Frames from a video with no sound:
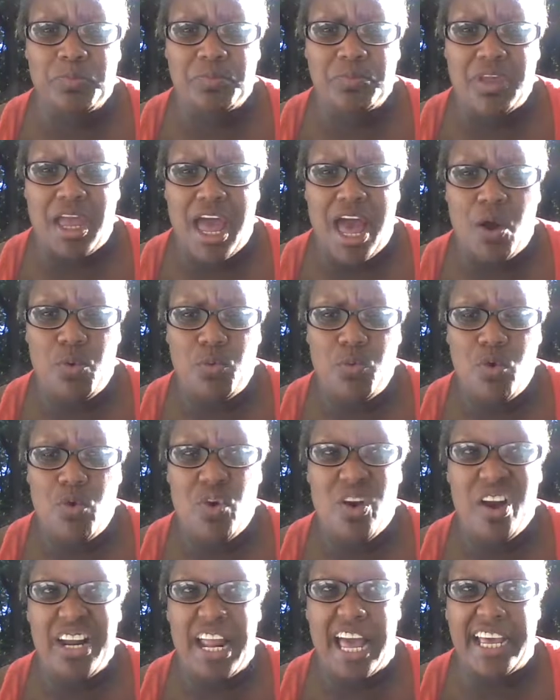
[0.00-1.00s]
I
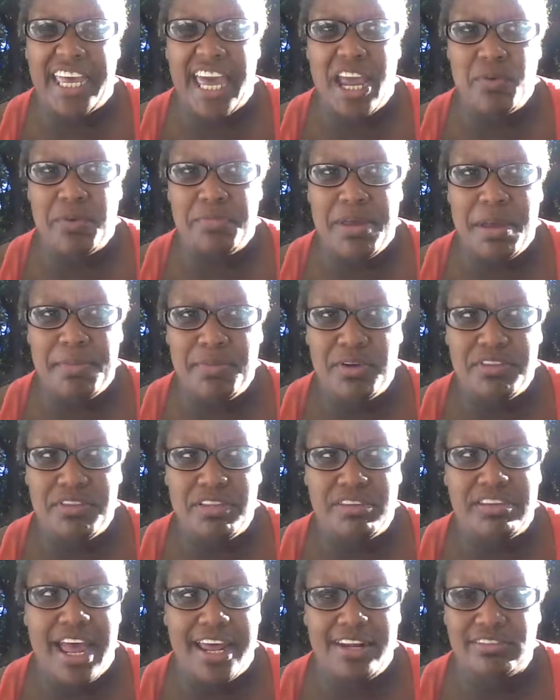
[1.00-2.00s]
wore it. I can't remember
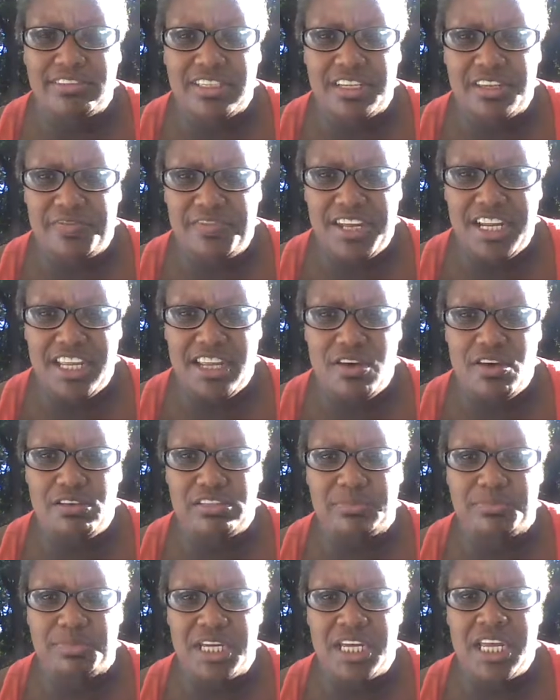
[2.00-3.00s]
the titles of the
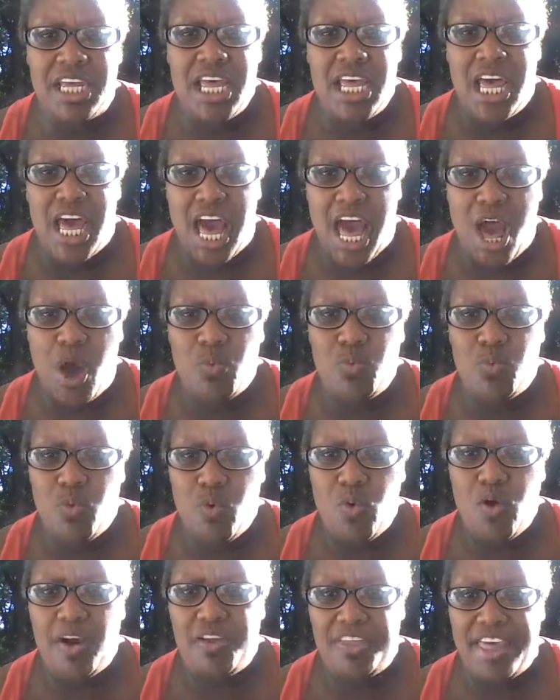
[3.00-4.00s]
videos, but I
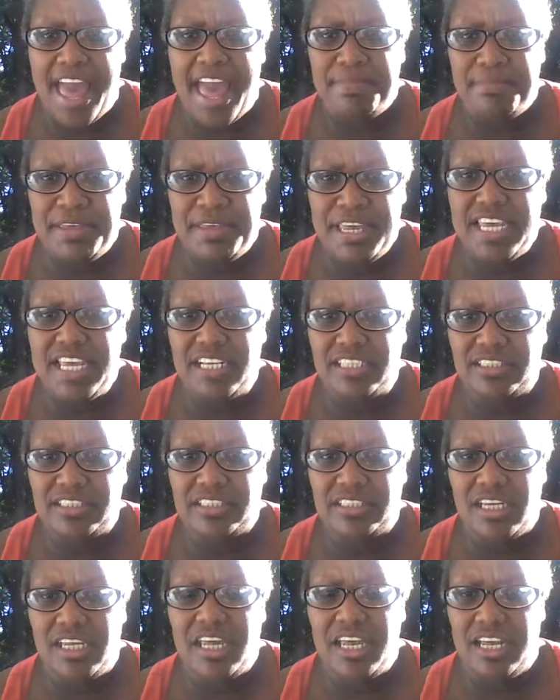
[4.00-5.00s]
wore that
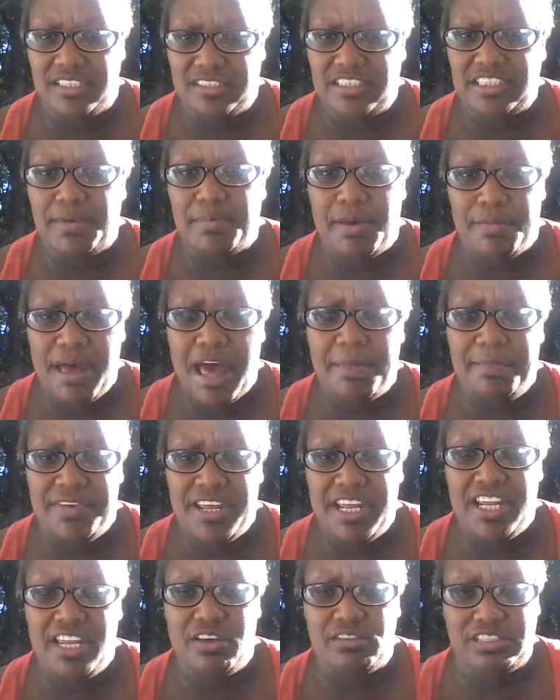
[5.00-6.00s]
piece in some of my
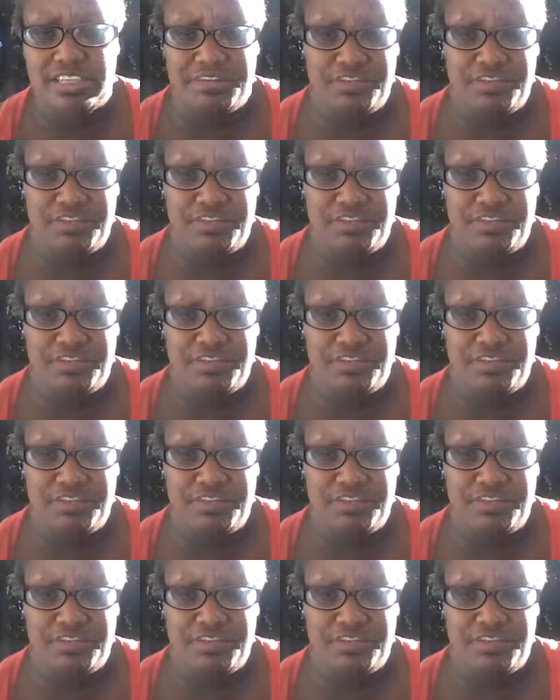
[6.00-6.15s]
videos.